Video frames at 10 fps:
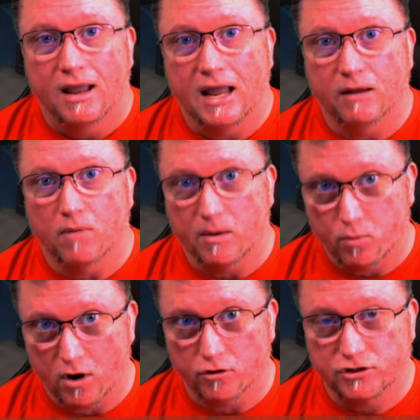and my
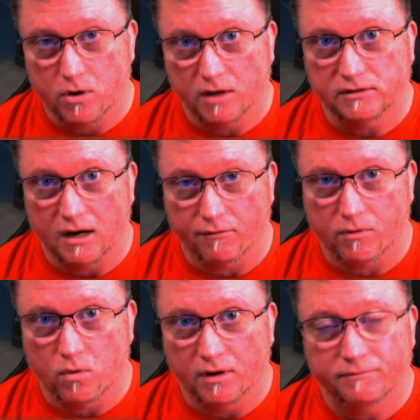prayers go out to
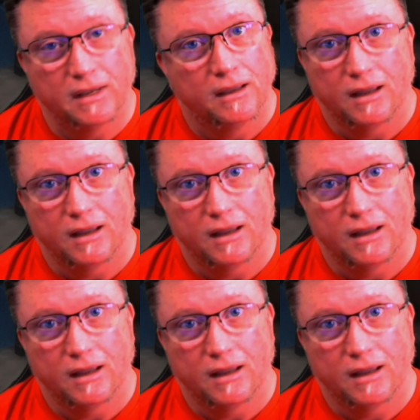everyone,